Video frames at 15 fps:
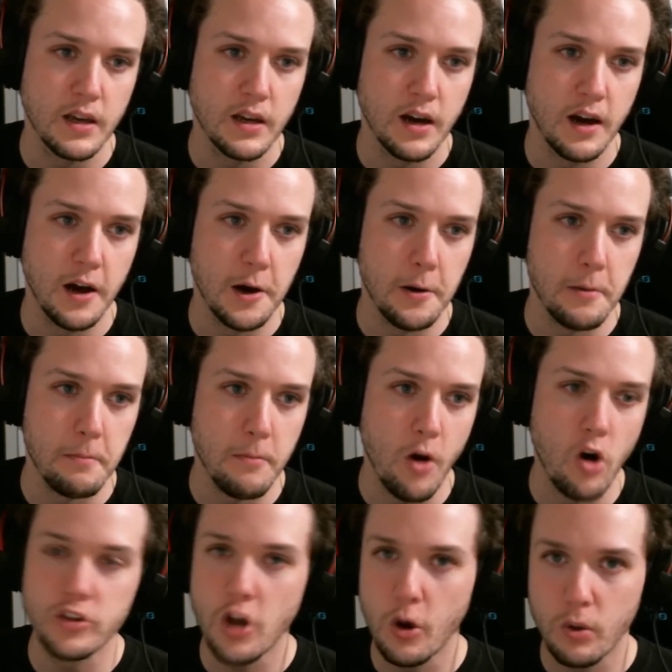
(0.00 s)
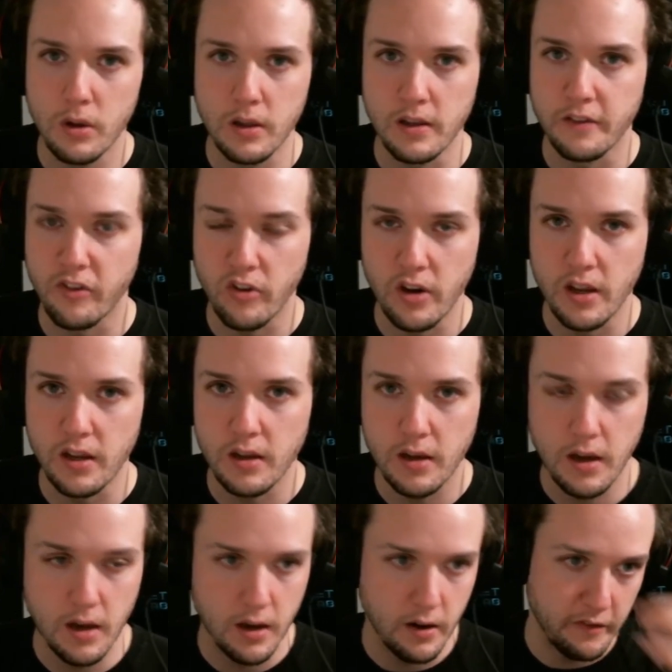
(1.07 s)
All totally free
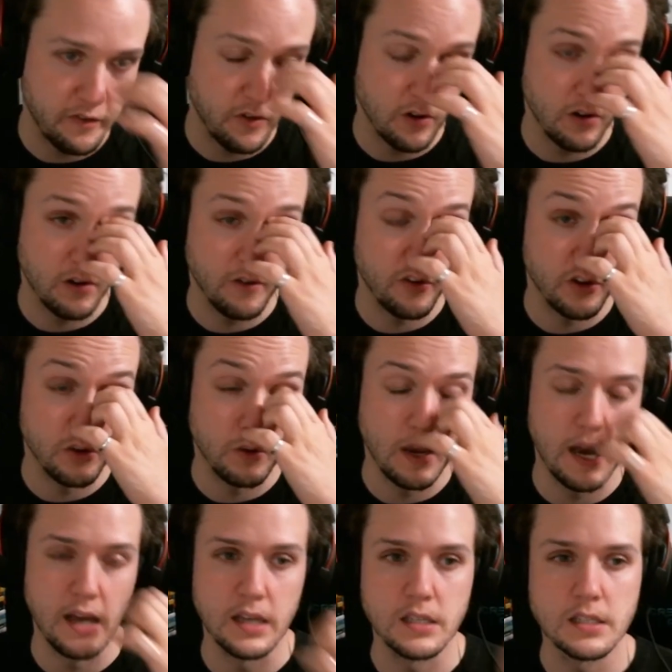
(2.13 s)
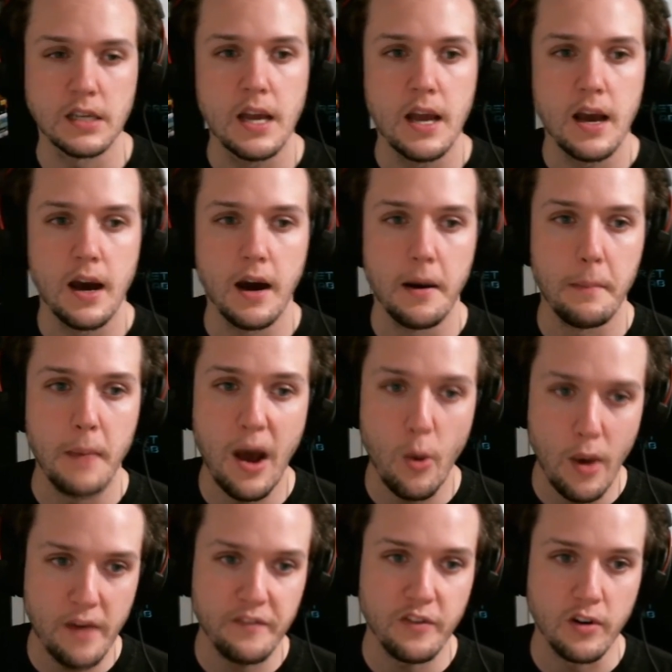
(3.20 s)
for you guys.
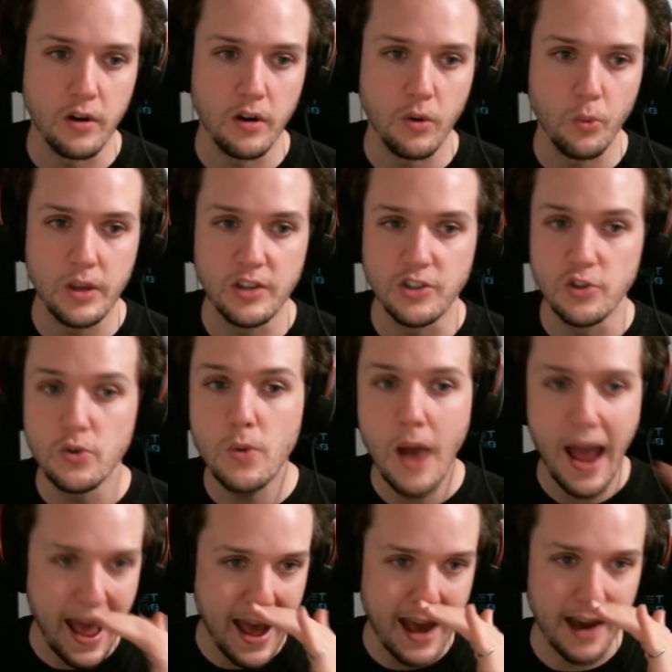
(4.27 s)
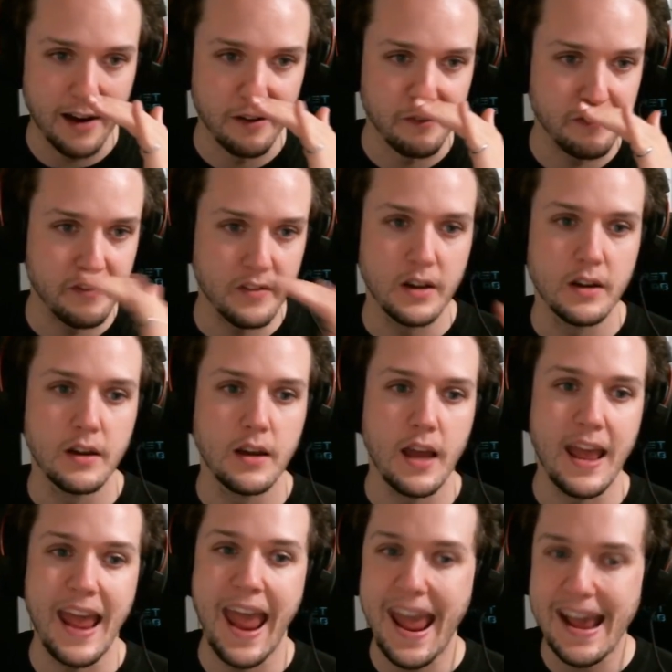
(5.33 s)
However, we do have a
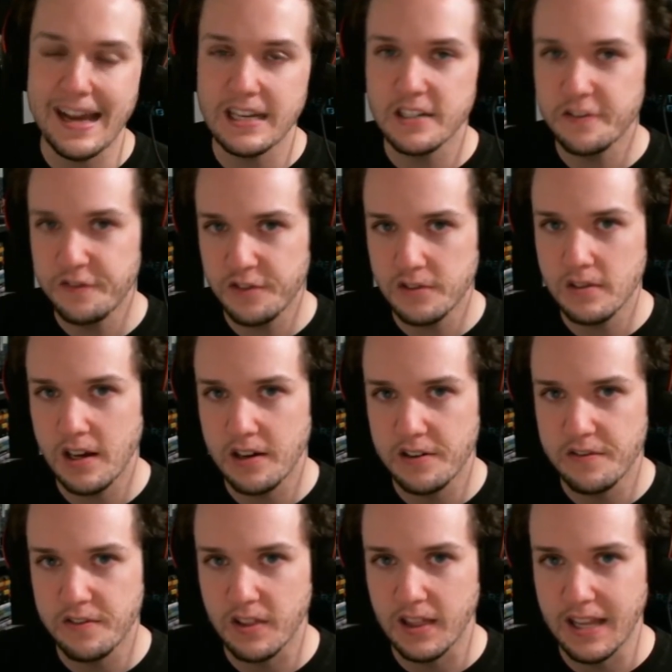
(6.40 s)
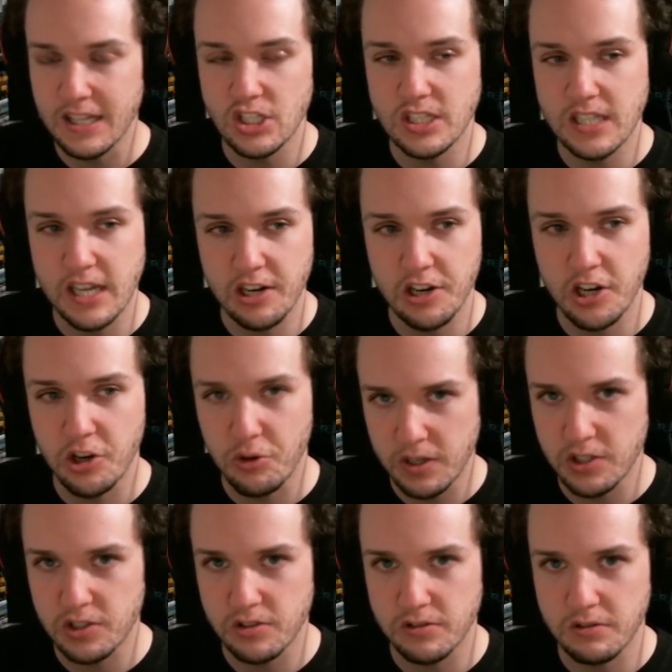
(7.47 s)
handful of legendary
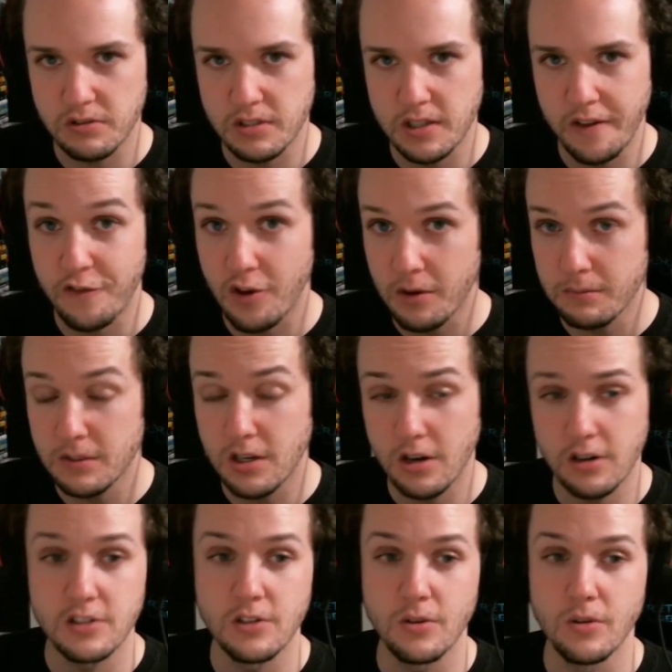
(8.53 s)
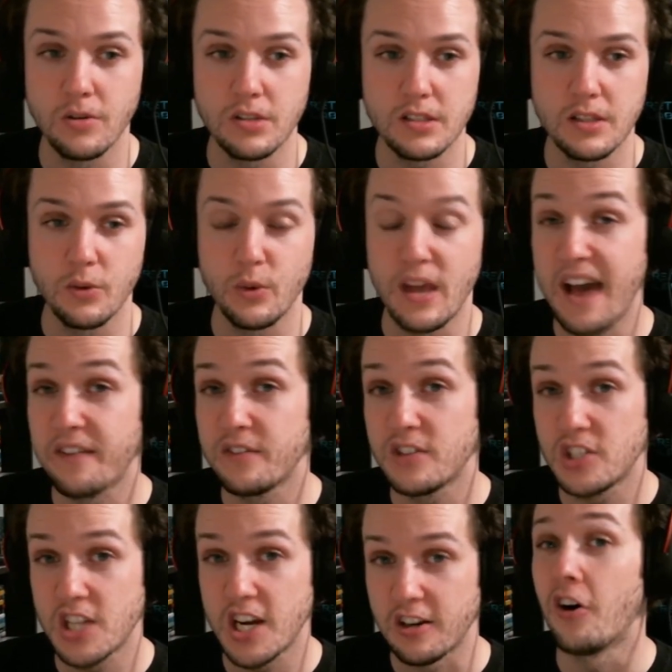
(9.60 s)
creatures from Dark Souls that we haven't
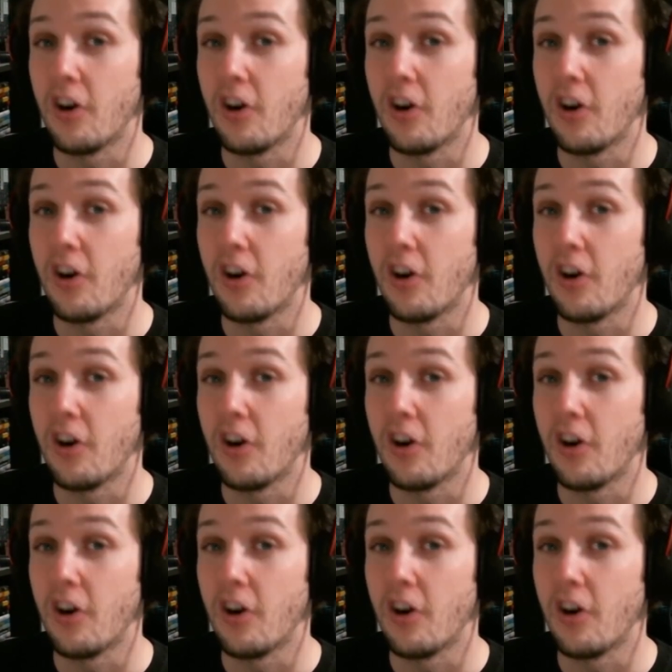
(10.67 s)
shared.